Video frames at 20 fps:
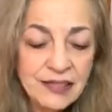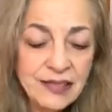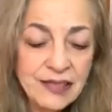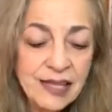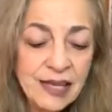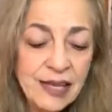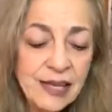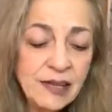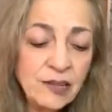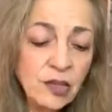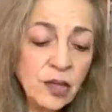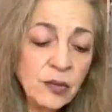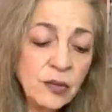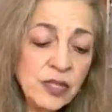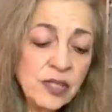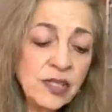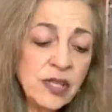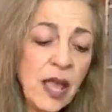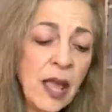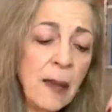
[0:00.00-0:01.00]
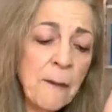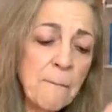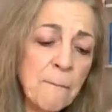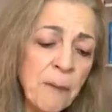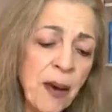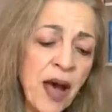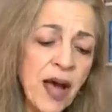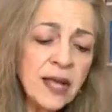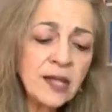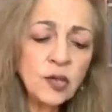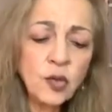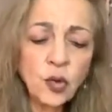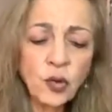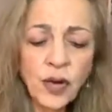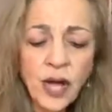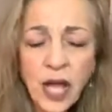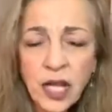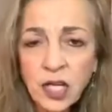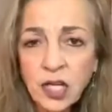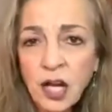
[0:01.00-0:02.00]
There is a bite or
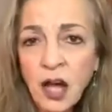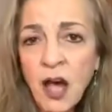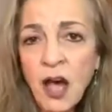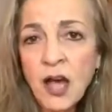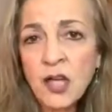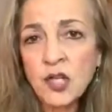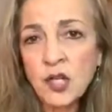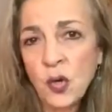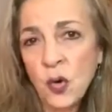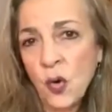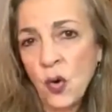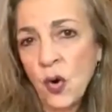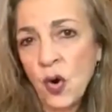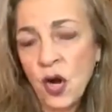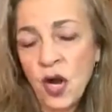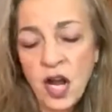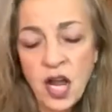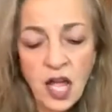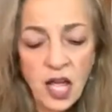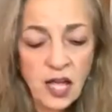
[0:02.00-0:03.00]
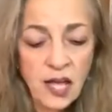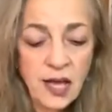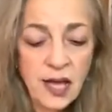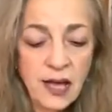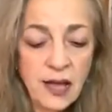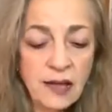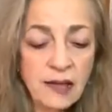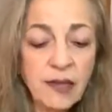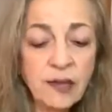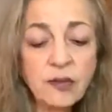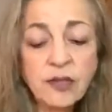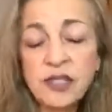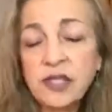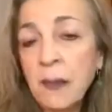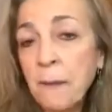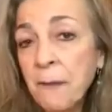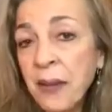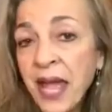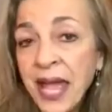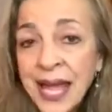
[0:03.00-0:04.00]
a cut or there is
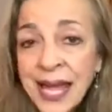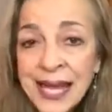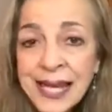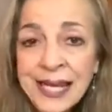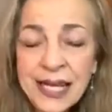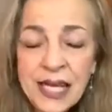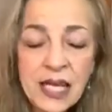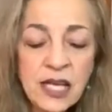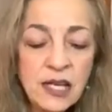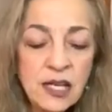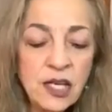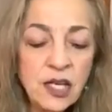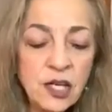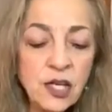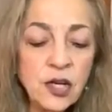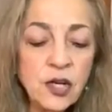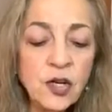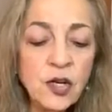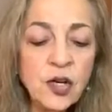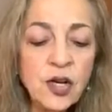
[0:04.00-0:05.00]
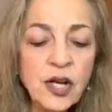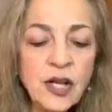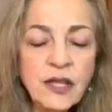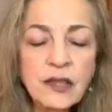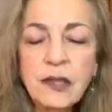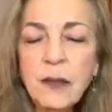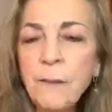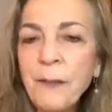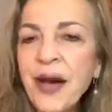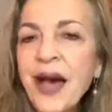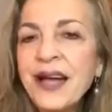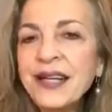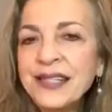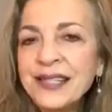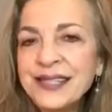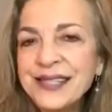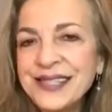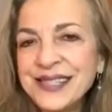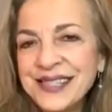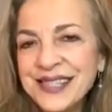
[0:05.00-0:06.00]
a pain in here. The body
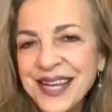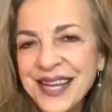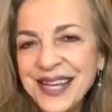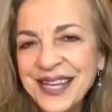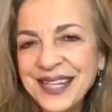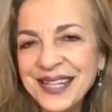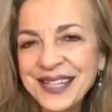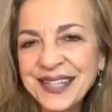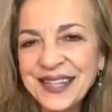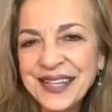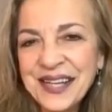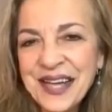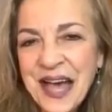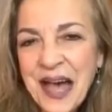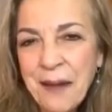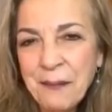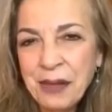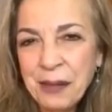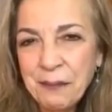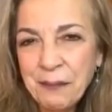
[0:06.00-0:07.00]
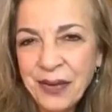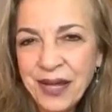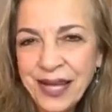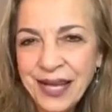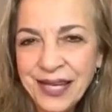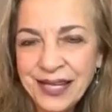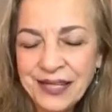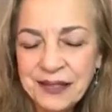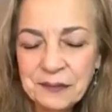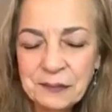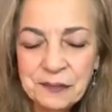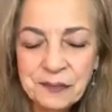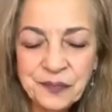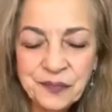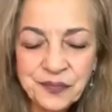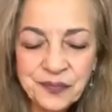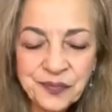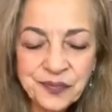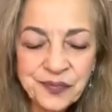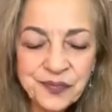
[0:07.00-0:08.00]
is saying, I'm in pain.
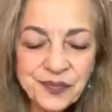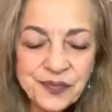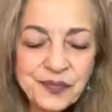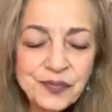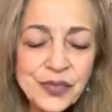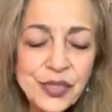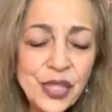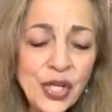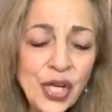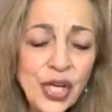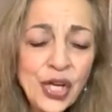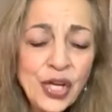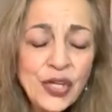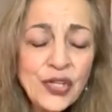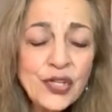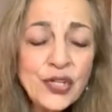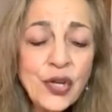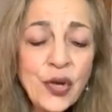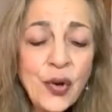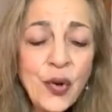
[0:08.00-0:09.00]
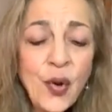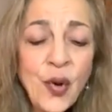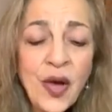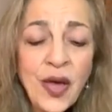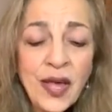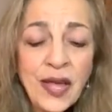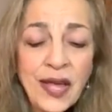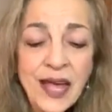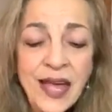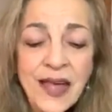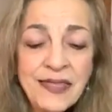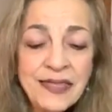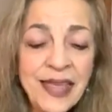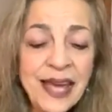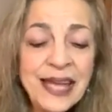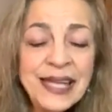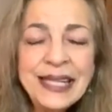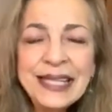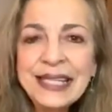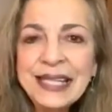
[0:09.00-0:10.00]
So, and
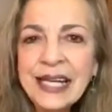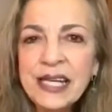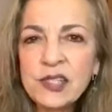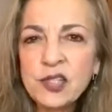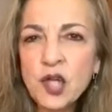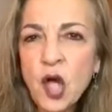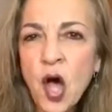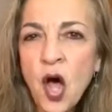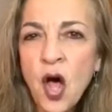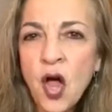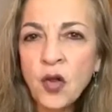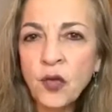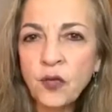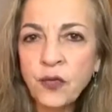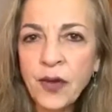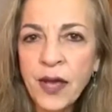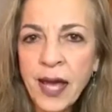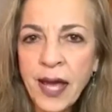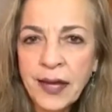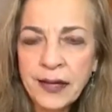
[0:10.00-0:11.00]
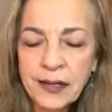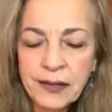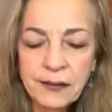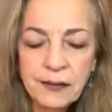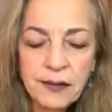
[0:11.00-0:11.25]
then it gets all red.